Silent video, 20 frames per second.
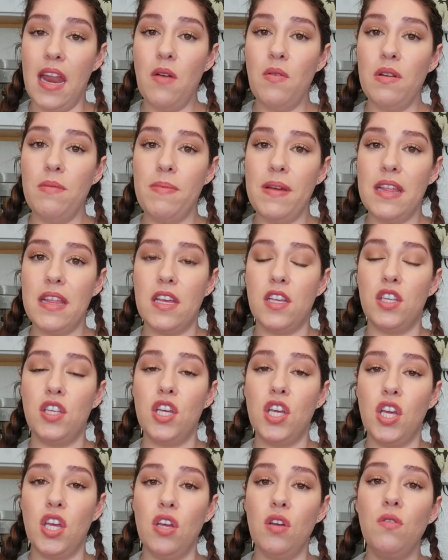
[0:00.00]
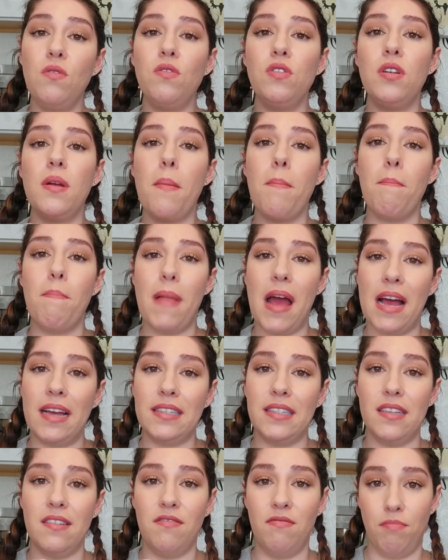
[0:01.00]
it would be this huge,
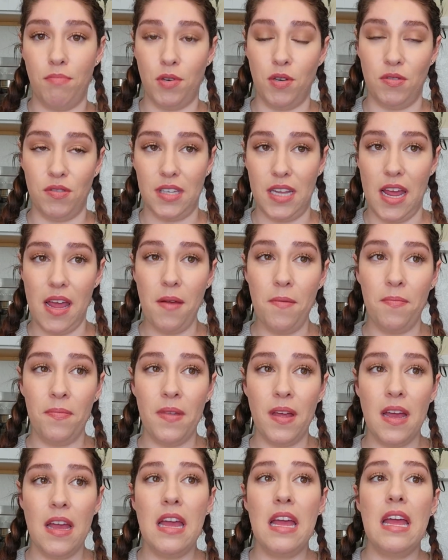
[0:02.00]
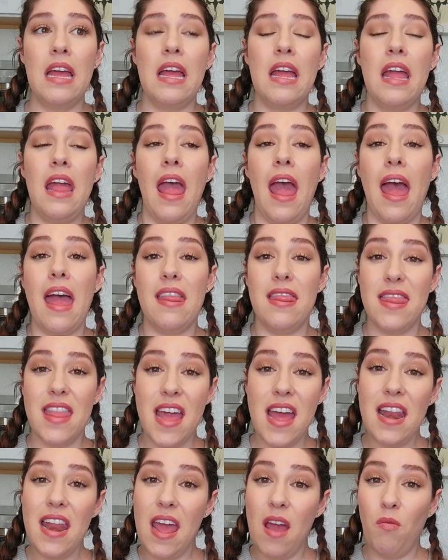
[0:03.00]
massive bruising. And
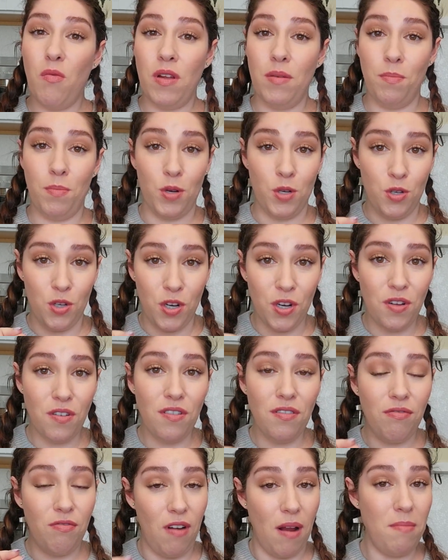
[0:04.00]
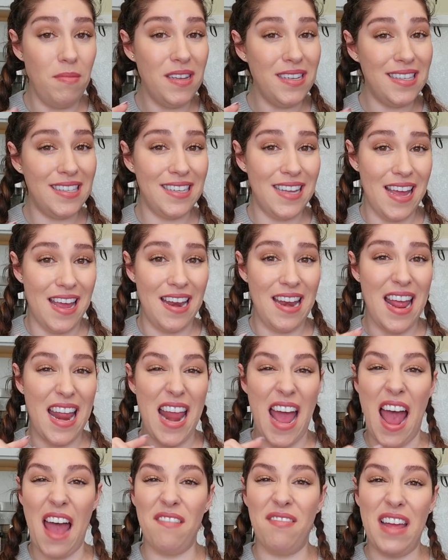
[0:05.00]
then it would protrude from the skin
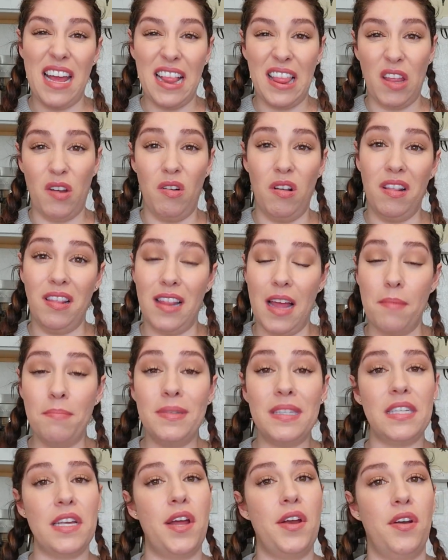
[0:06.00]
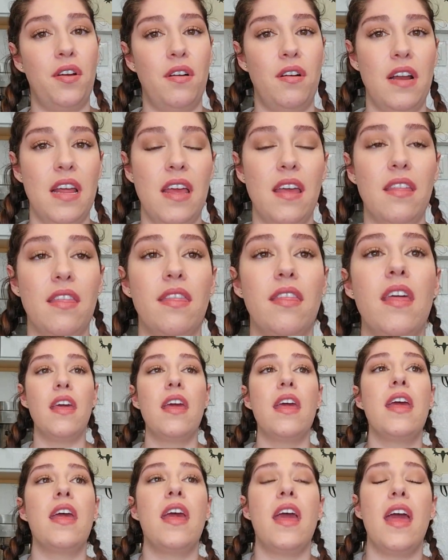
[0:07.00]
and have like little lumps underneath.
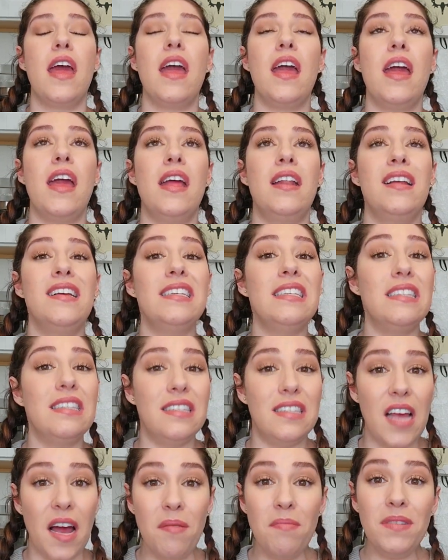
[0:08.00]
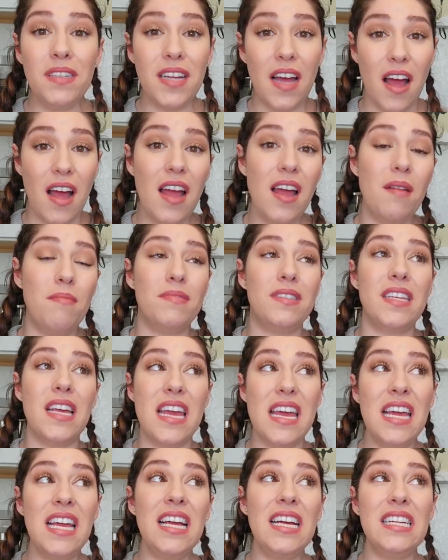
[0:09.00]
And sometimes
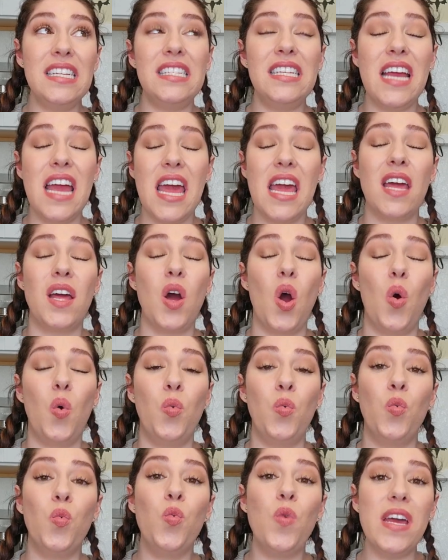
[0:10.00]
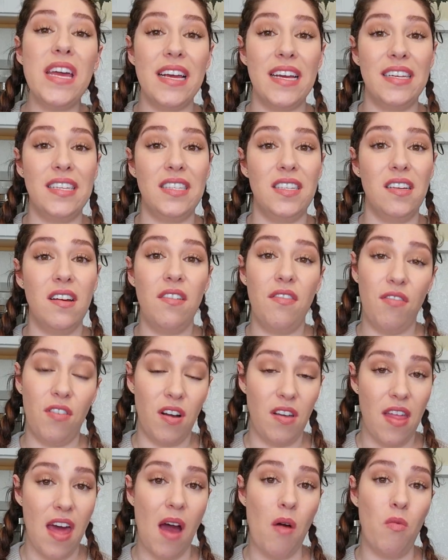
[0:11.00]
it could take weeks
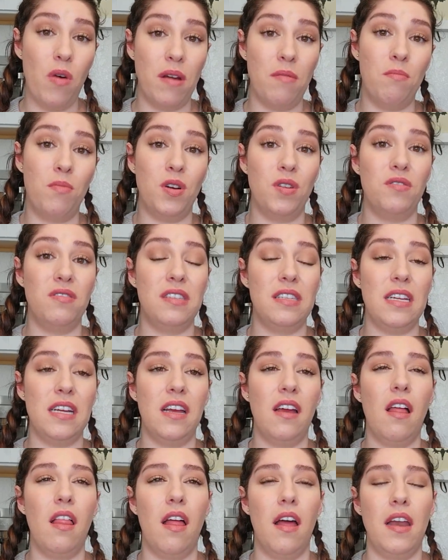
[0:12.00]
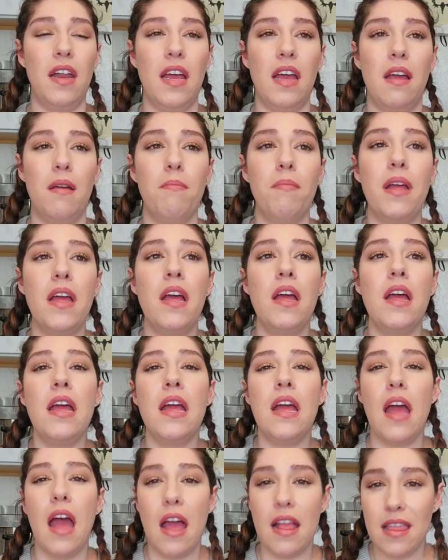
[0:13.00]
for that one bruise to heal on him.
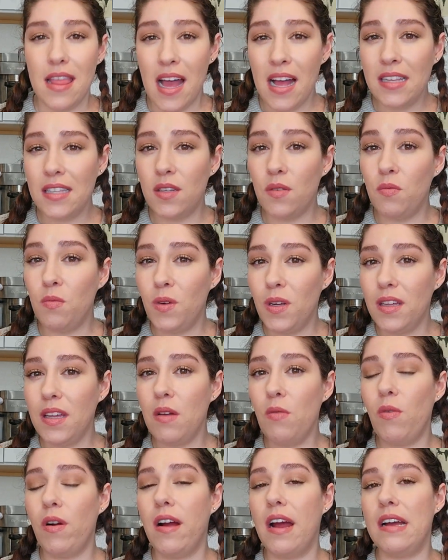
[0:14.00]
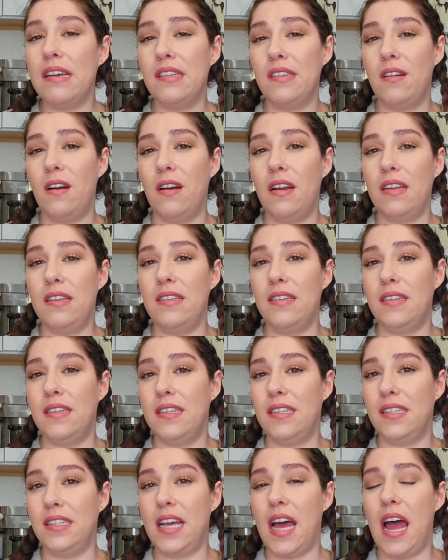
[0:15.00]
And that's really where I started to
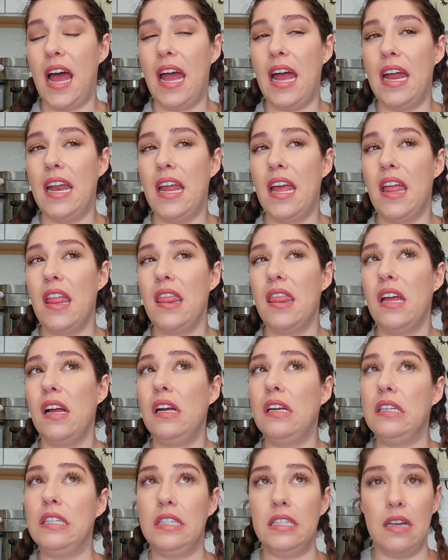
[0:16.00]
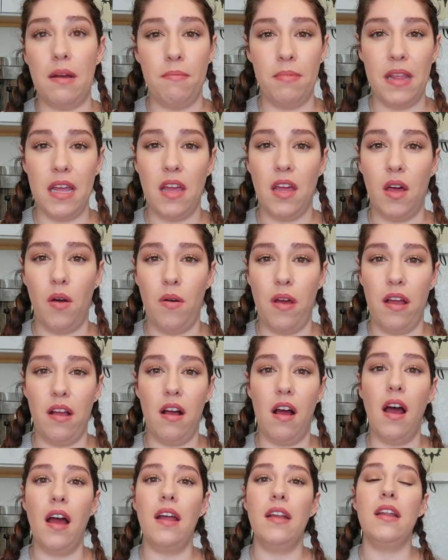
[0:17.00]
decide there's something going
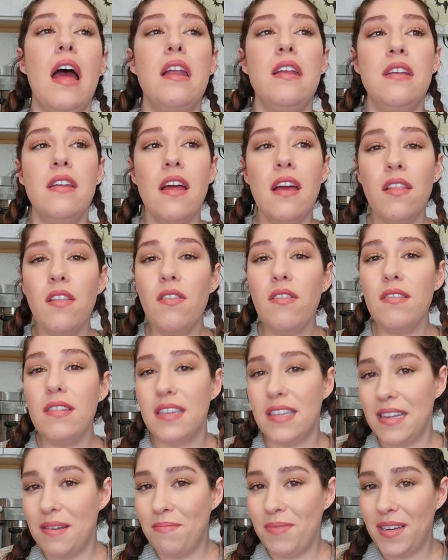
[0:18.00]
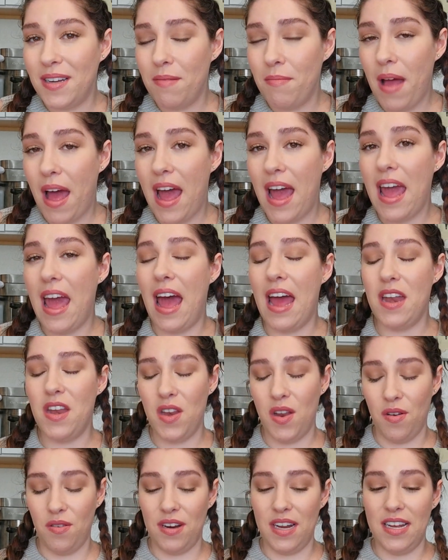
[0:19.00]
on. Another symptom I had
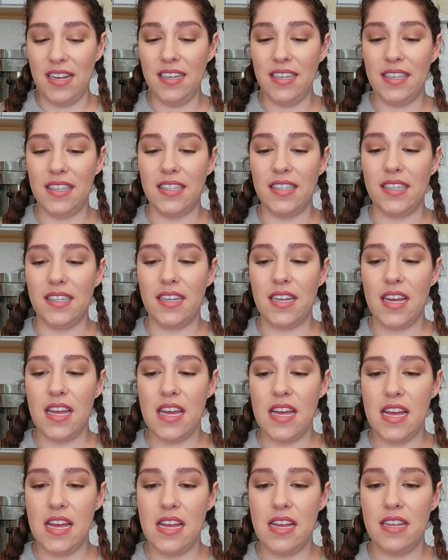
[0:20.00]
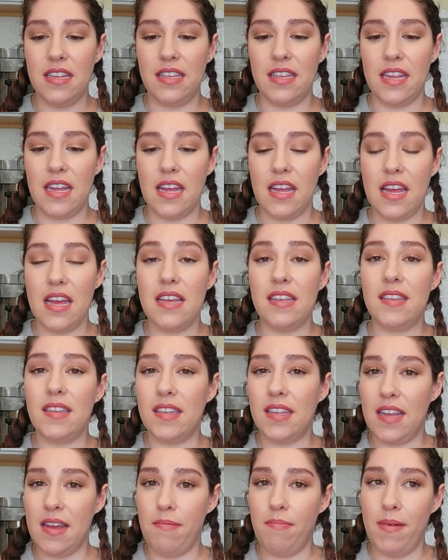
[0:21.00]
noticed is his
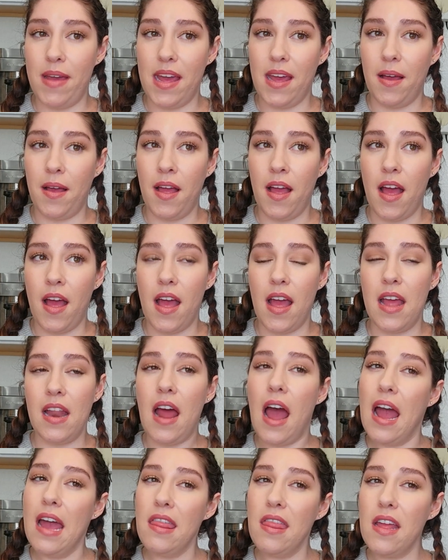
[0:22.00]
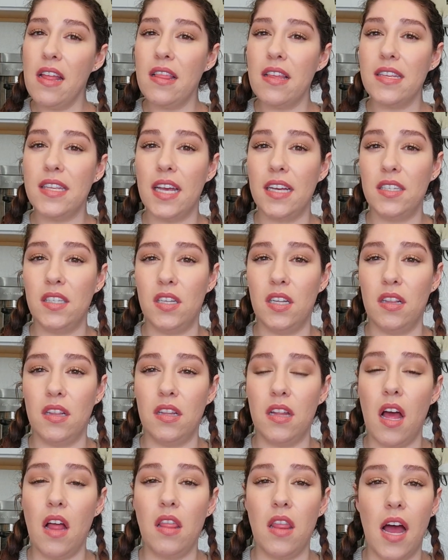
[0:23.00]
sleeping. And I think this has
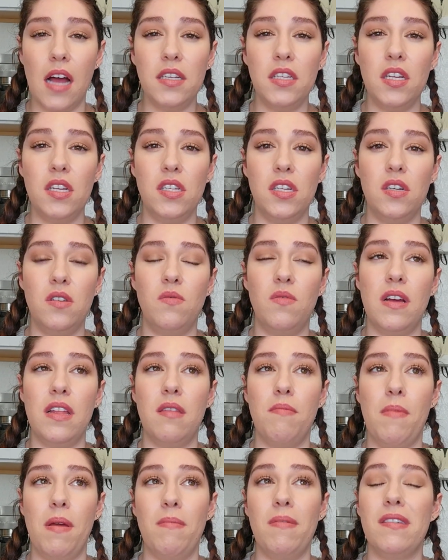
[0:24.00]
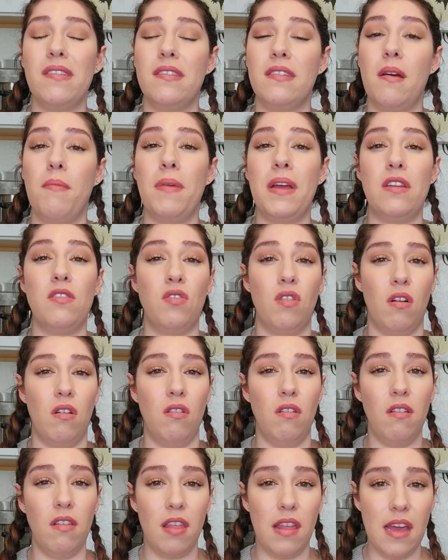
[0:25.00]
a lot to do with maybe some
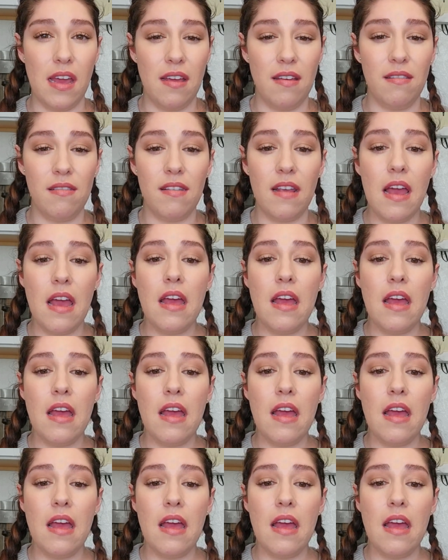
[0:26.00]
internal things,